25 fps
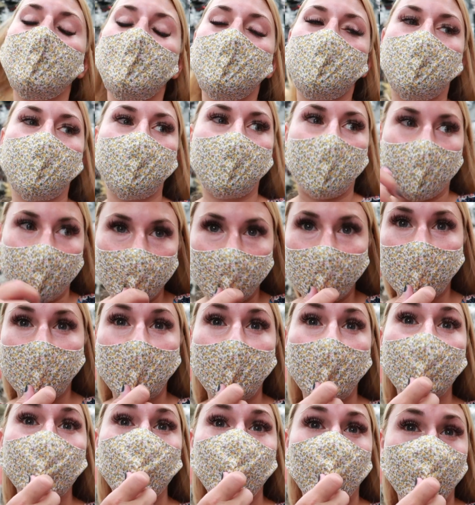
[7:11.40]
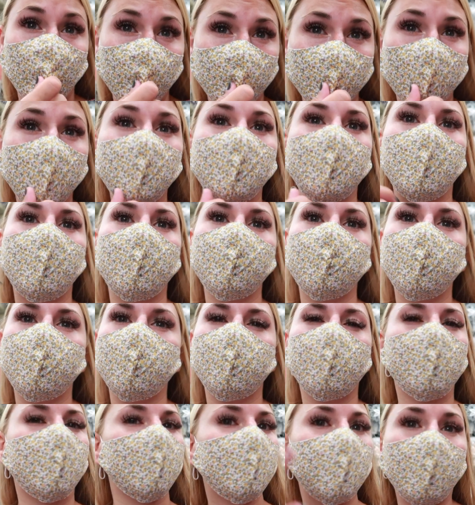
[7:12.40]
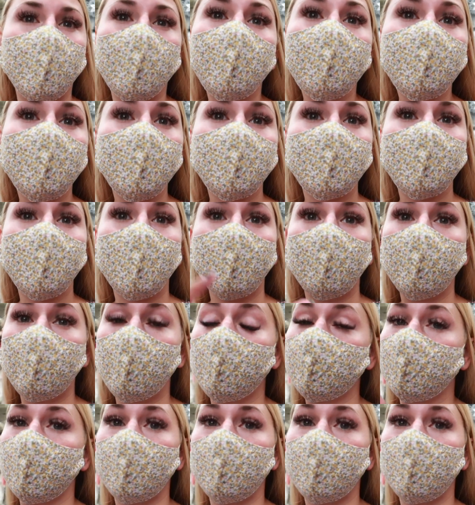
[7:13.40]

So definitely check out the sales. You can look at their online catalog.